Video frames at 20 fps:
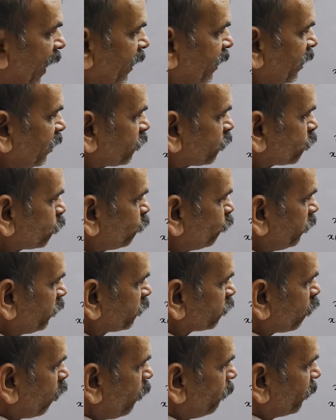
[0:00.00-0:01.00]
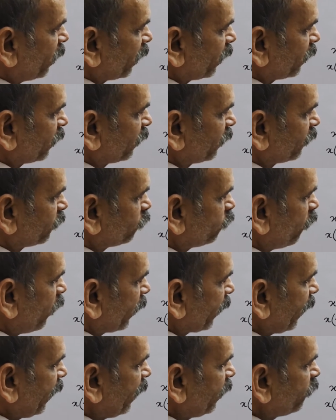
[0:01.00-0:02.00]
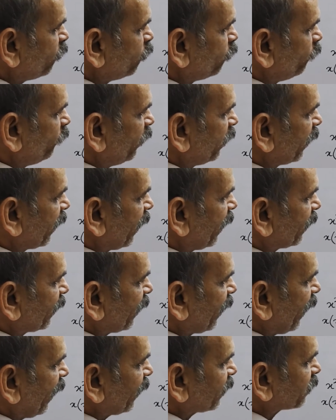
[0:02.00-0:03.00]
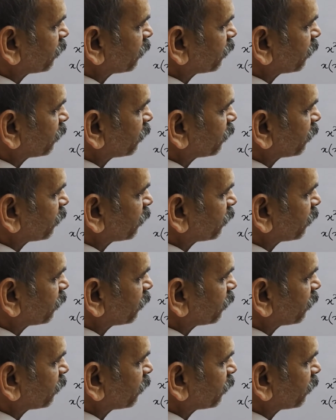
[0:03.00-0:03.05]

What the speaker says: minus 2 is common. So again you will get